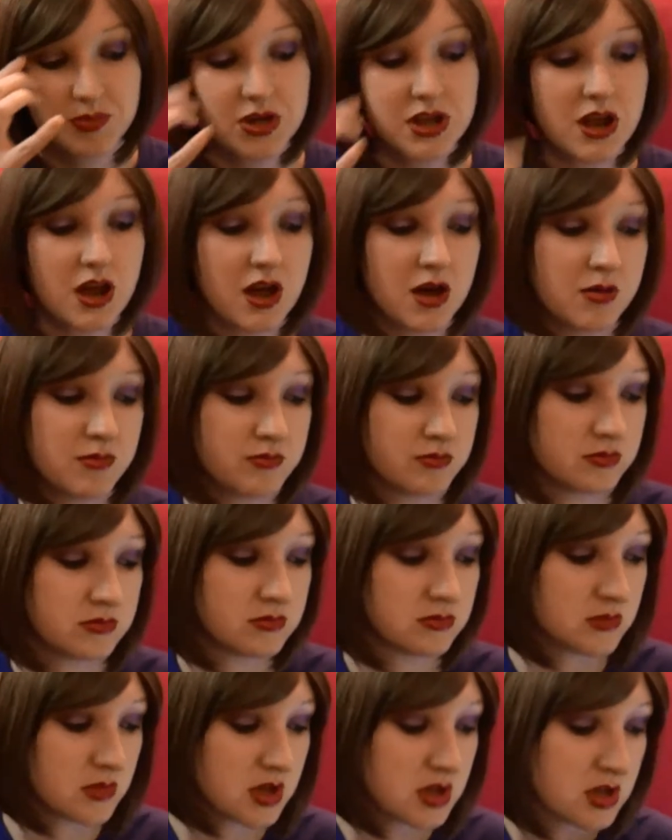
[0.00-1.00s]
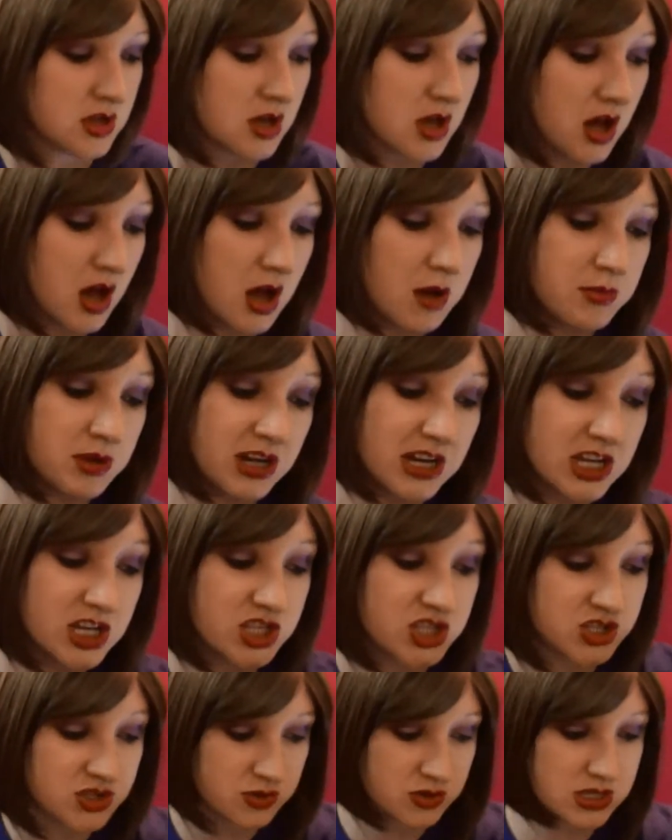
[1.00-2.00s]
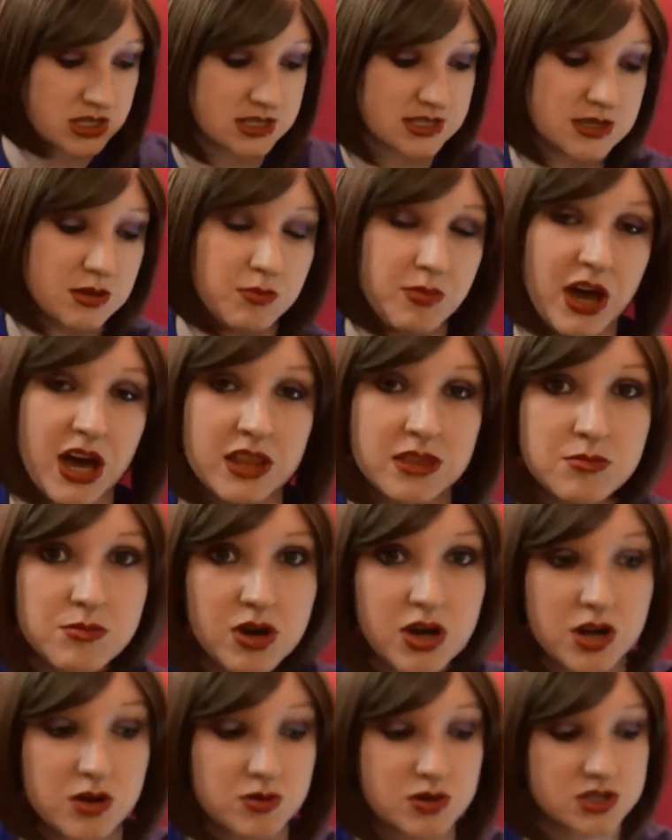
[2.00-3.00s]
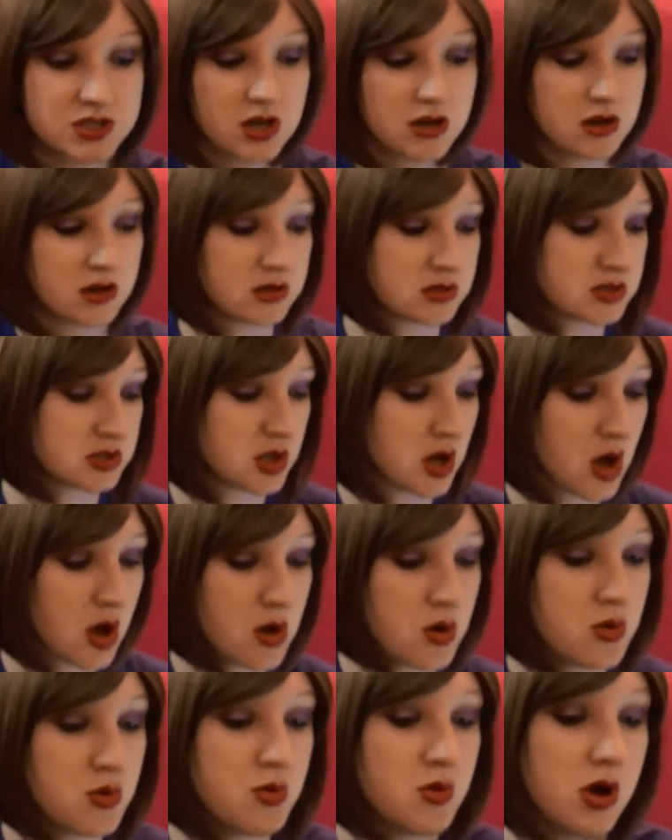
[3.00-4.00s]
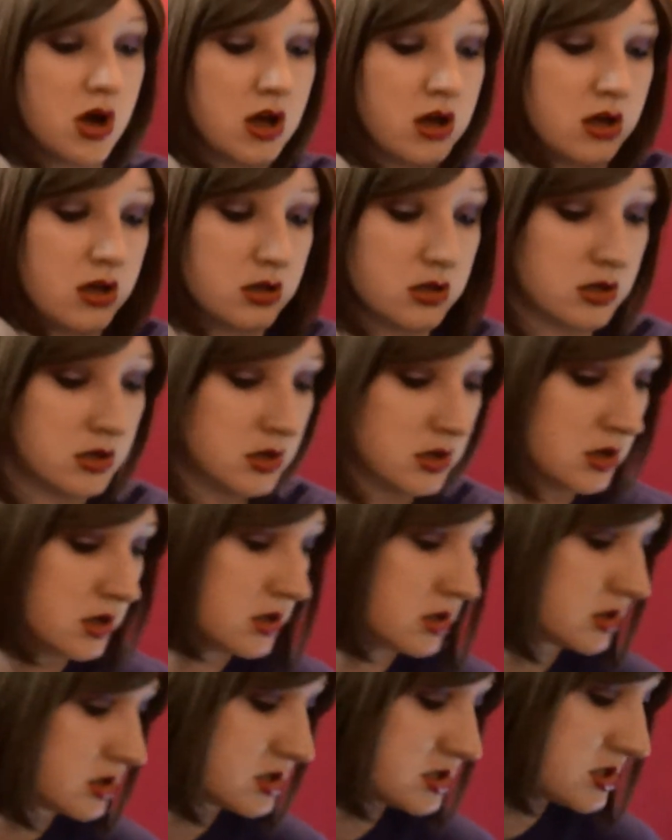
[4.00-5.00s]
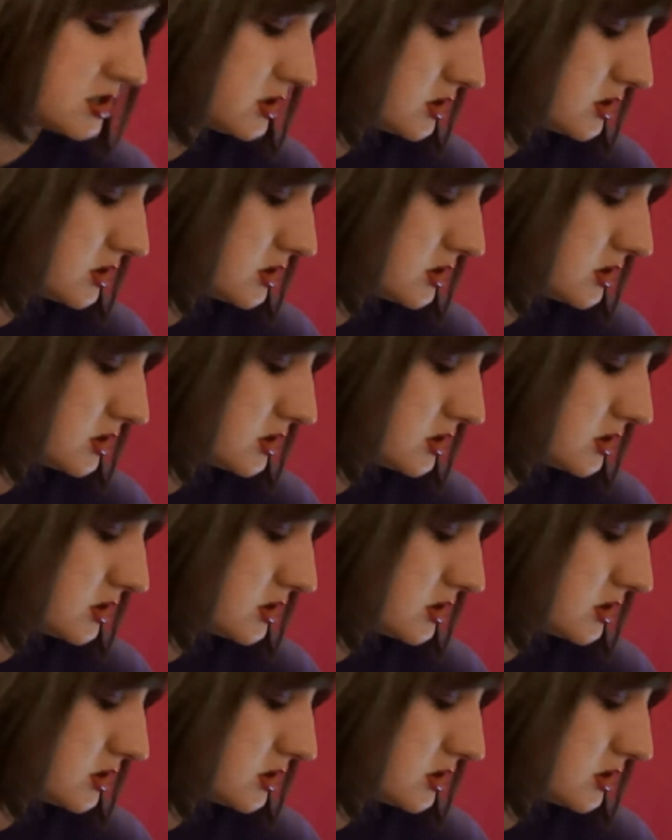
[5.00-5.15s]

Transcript: but um, I'm going to get to this Bath & Body Works haul. So let's